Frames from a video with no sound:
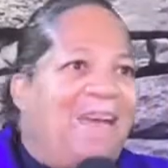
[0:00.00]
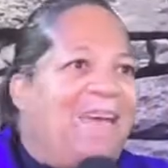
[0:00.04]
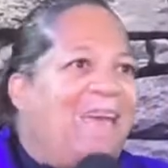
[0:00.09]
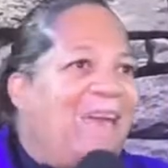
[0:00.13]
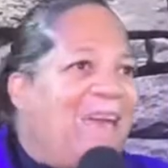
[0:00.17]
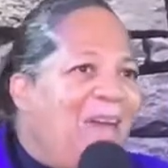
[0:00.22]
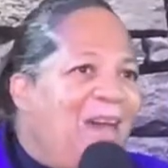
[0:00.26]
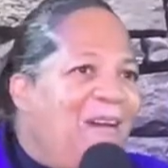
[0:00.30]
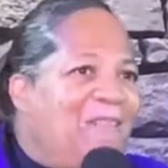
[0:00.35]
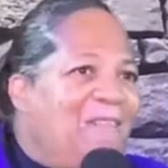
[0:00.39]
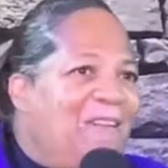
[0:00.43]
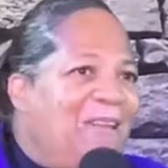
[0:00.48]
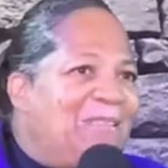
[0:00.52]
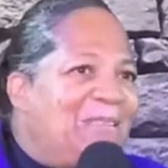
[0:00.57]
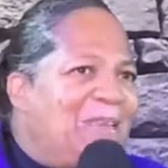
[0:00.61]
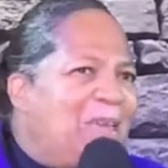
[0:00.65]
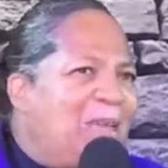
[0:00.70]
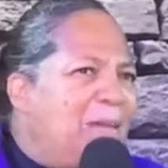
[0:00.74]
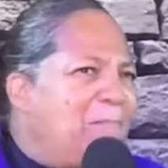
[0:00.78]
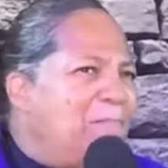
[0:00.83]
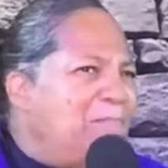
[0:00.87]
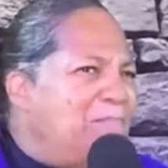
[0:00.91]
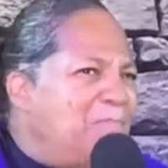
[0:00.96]

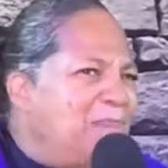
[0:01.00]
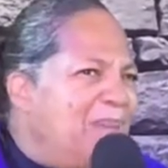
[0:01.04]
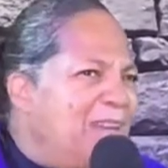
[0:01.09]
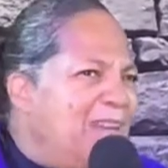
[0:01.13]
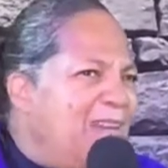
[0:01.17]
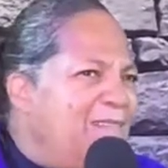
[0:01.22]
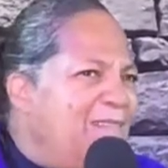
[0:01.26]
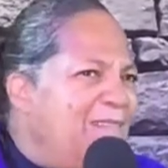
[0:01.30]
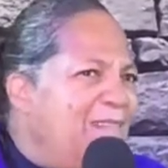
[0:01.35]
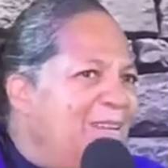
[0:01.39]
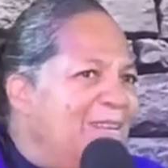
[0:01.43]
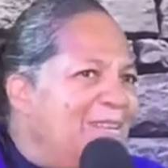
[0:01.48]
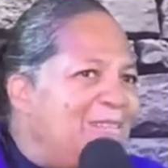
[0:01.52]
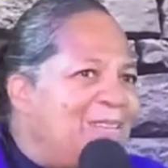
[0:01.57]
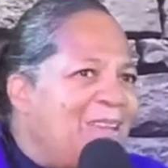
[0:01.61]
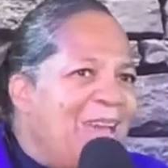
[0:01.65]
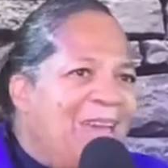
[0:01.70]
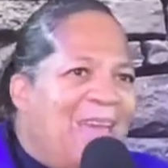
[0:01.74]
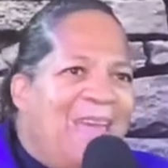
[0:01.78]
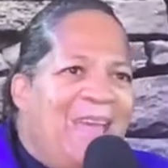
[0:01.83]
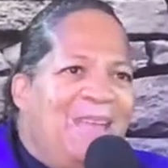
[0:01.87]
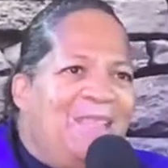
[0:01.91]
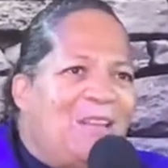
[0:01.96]
everything, marriage.
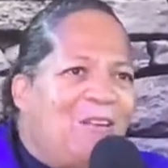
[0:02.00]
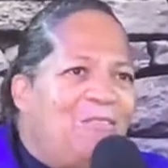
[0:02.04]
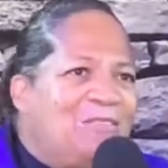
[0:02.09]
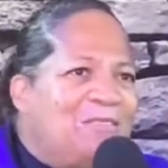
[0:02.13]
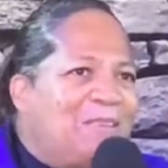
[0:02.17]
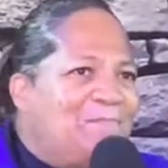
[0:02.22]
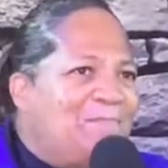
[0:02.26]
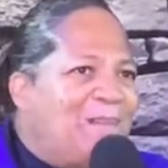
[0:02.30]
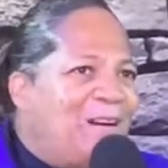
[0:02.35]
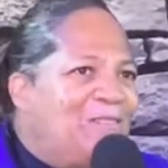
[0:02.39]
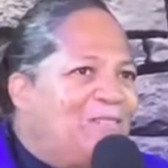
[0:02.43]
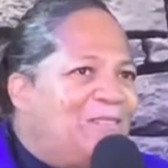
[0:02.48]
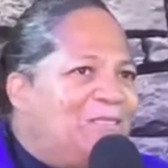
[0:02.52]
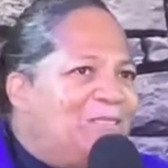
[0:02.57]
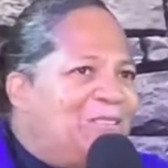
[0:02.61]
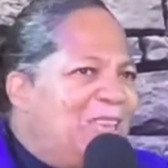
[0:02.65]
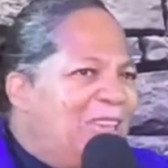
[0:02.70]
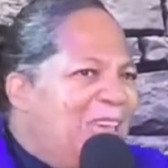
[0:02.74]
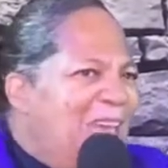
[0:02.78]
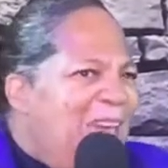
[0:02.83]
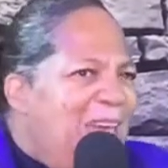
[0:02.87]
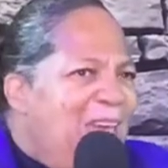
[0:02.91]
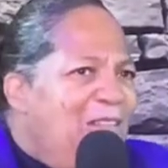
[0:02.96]
He knows about
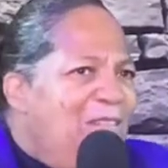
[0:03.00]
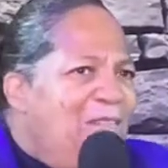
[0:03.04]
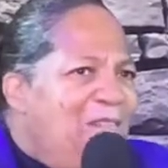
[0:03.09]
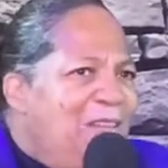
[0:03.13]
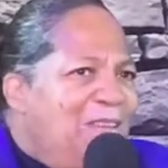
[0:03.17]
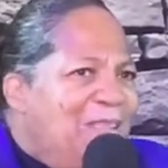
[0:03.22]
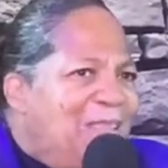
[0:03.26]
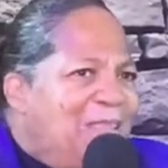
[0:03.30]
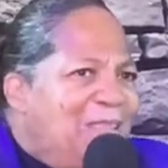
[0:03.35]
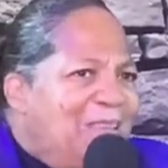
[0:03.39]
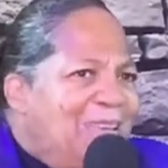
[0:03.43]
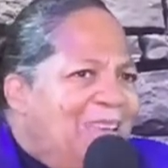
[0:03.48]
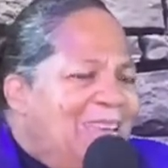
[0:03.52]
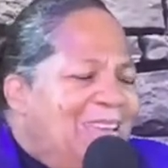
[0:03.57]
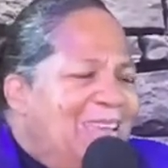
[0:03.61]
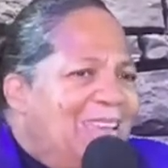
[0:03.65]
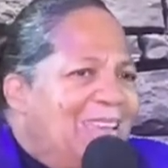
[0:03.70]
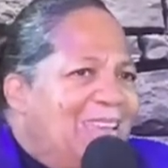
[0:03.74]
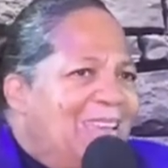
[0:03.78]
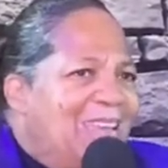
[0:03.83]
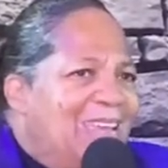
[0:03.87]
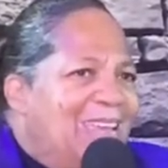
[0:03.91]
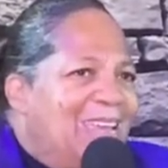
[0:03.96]

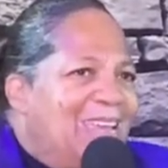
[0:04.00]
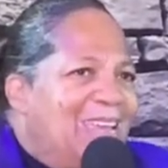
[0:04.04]
everything.